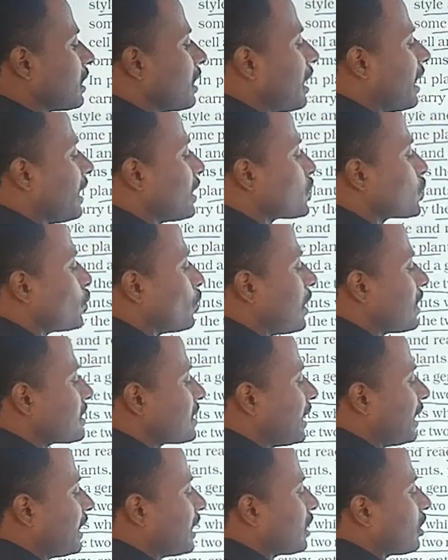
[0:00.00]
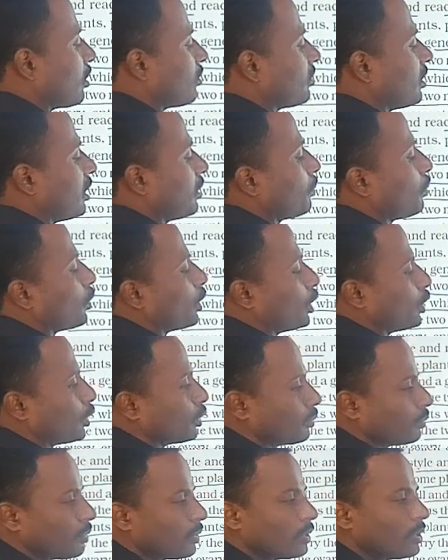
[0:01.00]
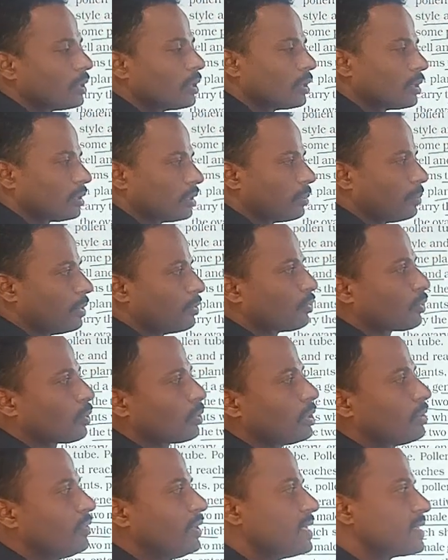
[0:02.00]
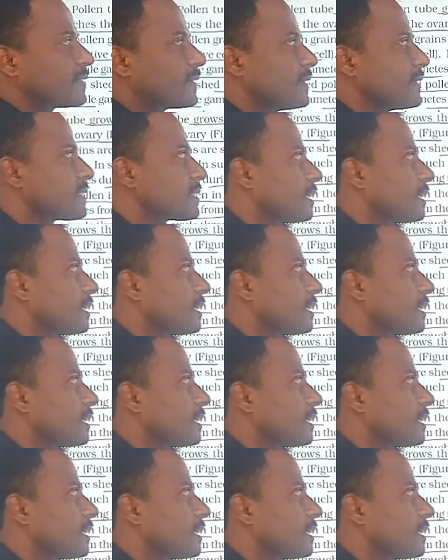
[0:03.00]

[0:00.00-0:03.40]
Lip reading: guides to as an entry of the pollen tube. The before only we discussed